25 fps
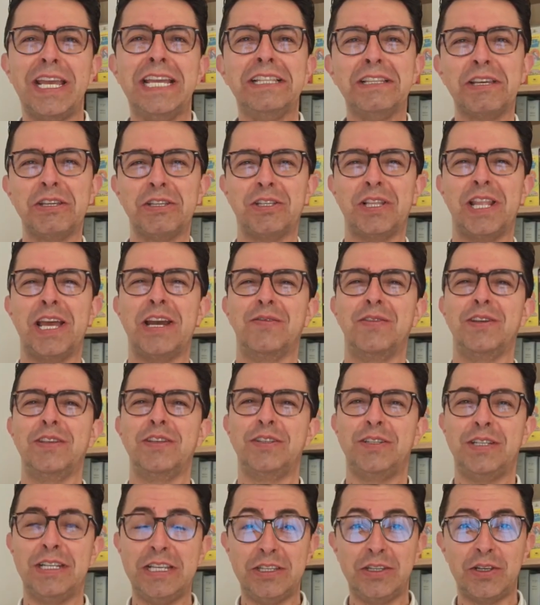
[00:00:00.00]
English
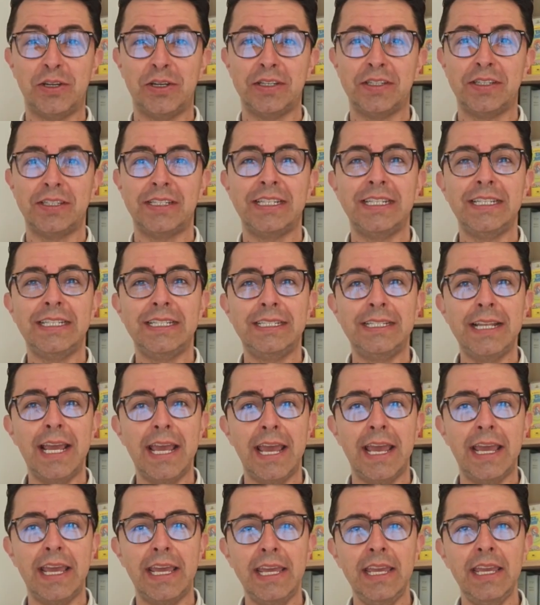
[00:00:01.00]
language teachers.
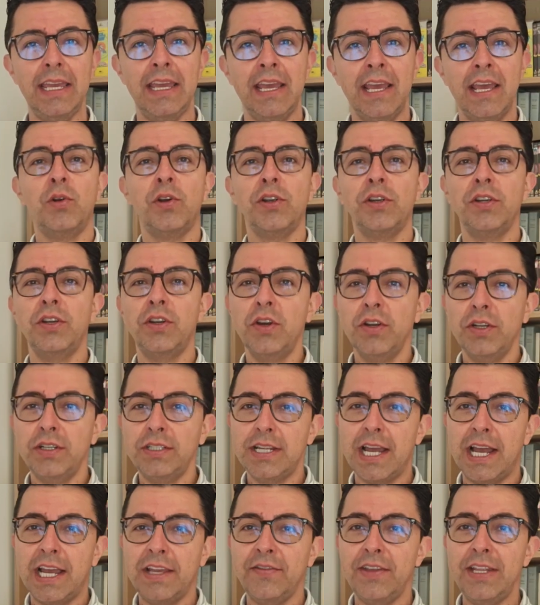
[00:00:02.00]
Today, we're
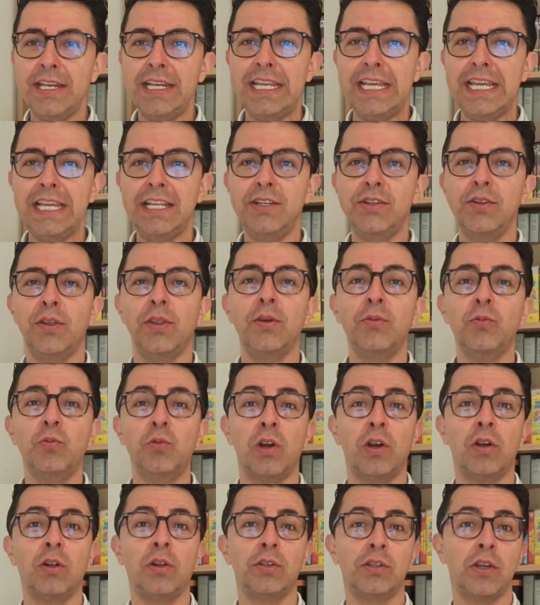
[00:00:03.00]
diving into the
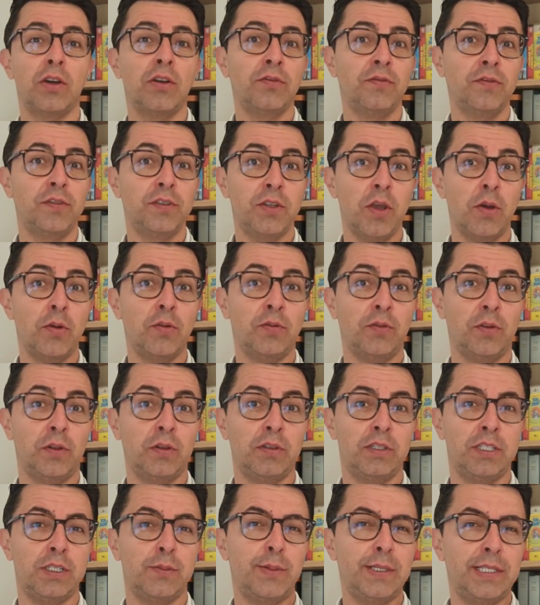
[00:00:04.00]
world of
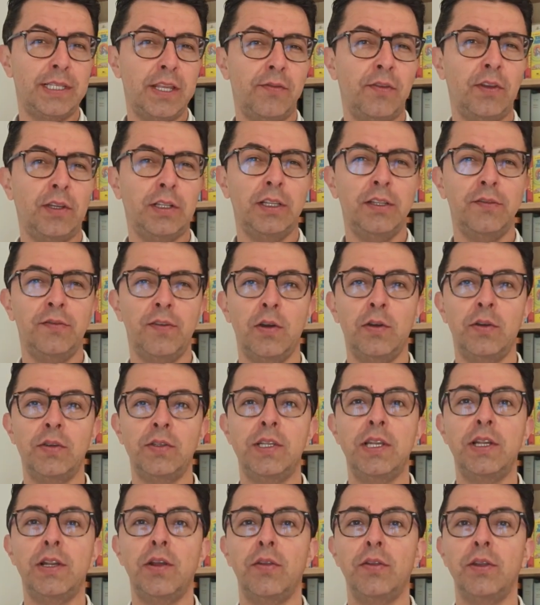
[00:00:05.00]
TOEFL, specifically
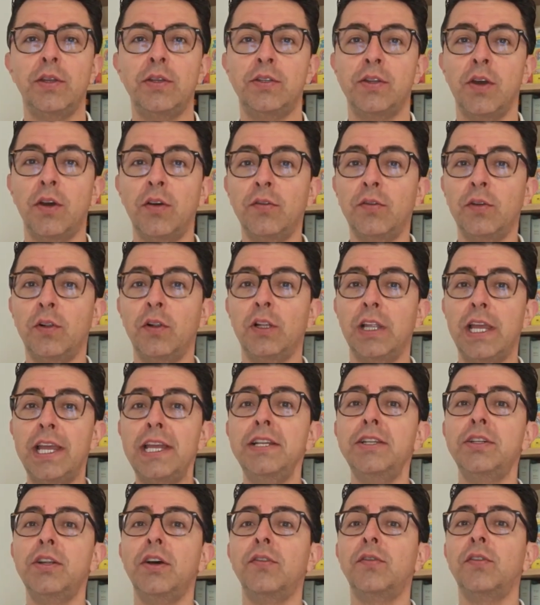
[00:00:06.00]
focusing on the TOEFL
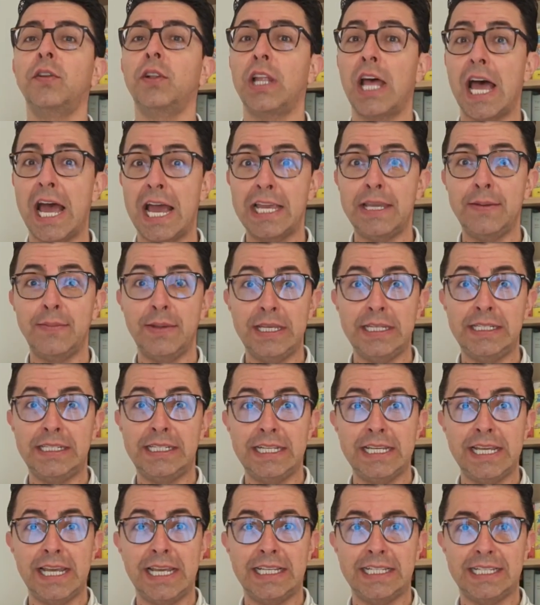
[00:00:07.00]
and TOEFL
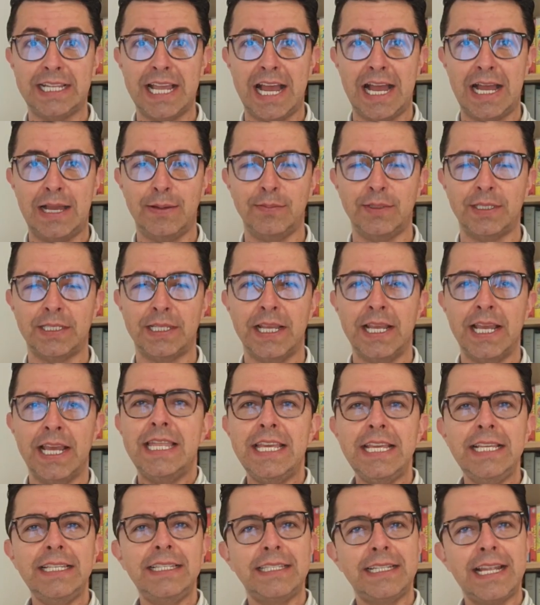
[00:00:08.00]
iBT exams.
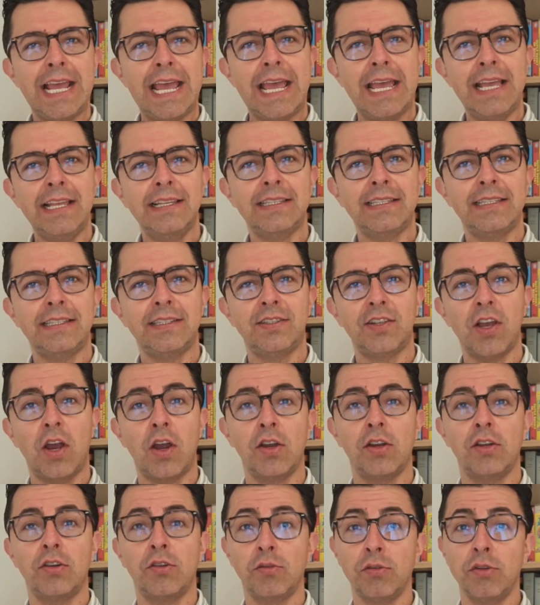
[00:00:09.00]
These tests
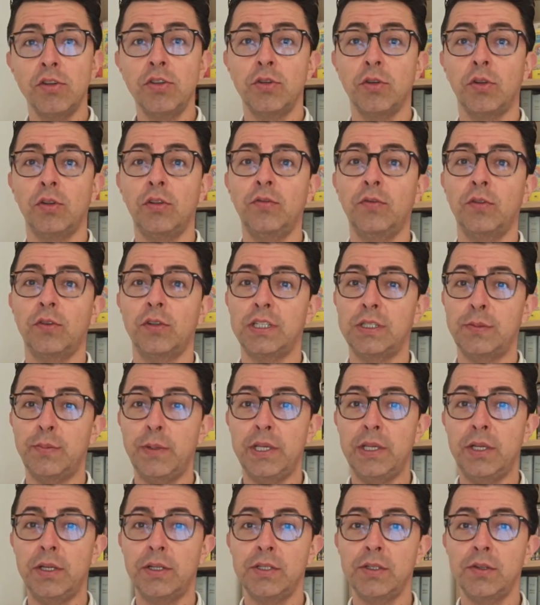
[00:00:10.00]
are crucial for
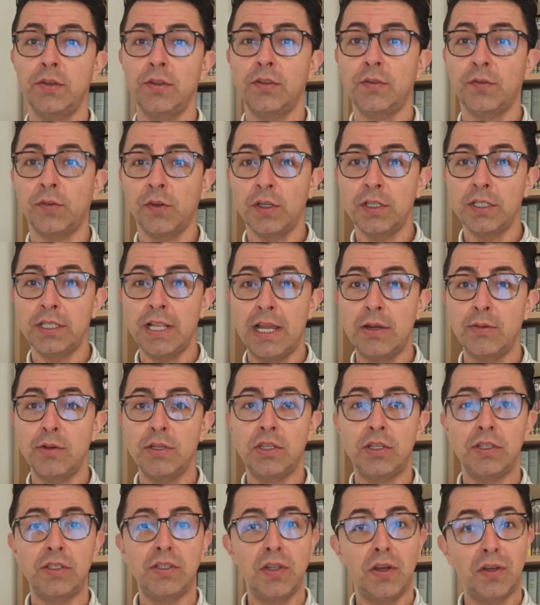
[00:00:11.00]
speakers whose first
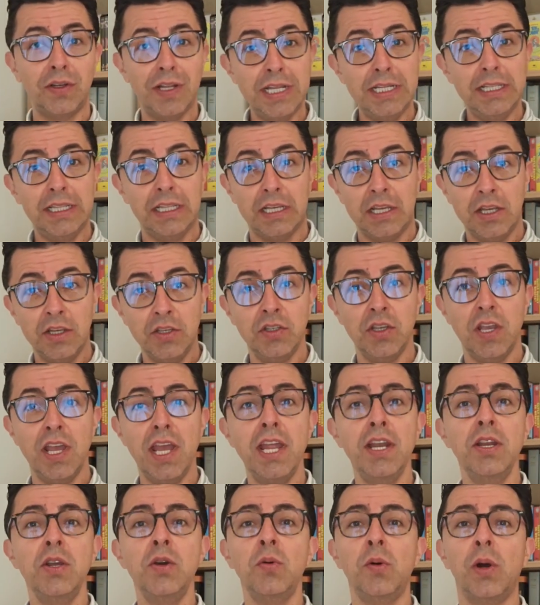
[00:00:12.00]
language is not English
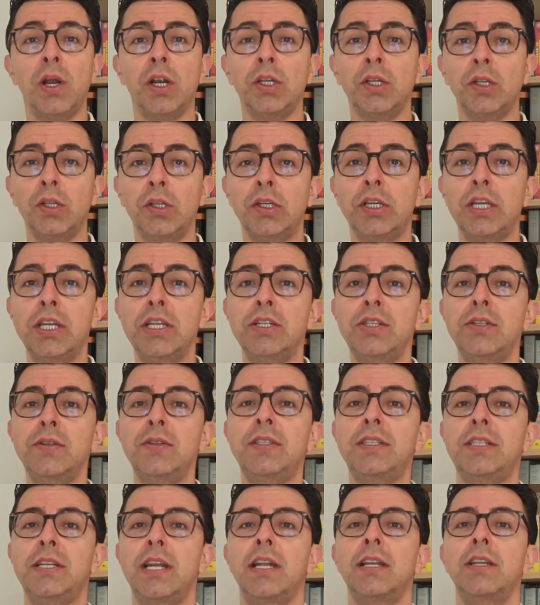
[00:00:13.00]
and who are looking to
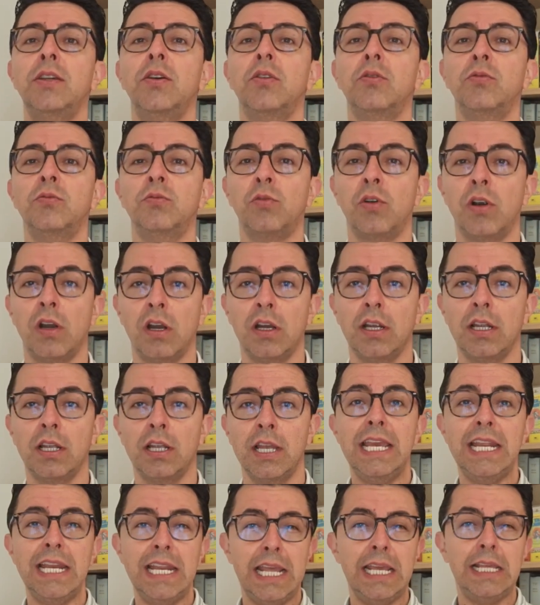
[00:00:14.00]
study or work
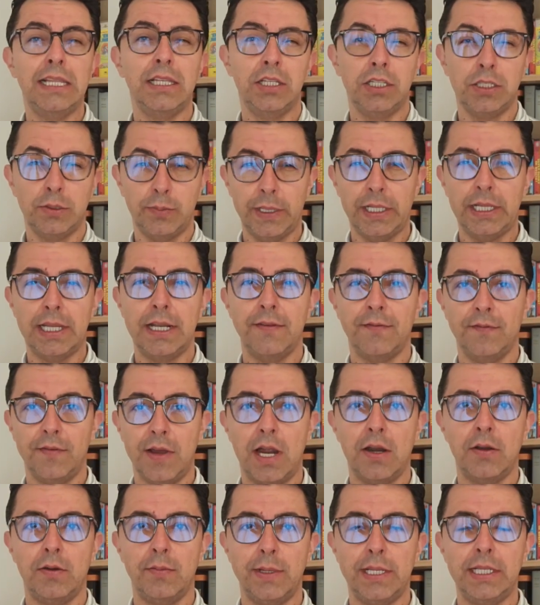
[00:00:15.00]
in English-speaking
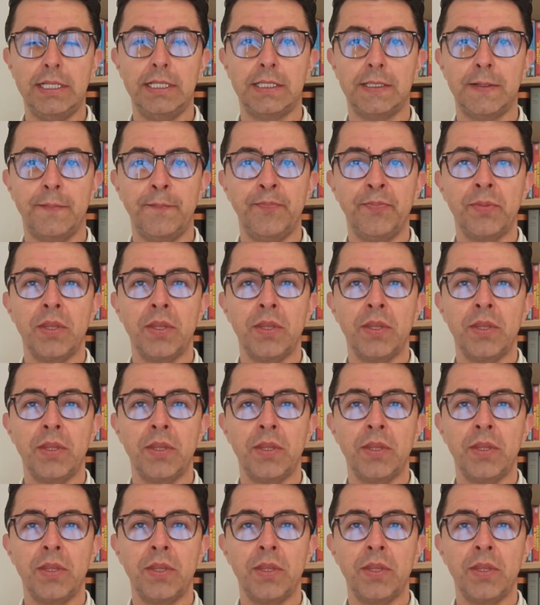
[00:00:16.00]
environments.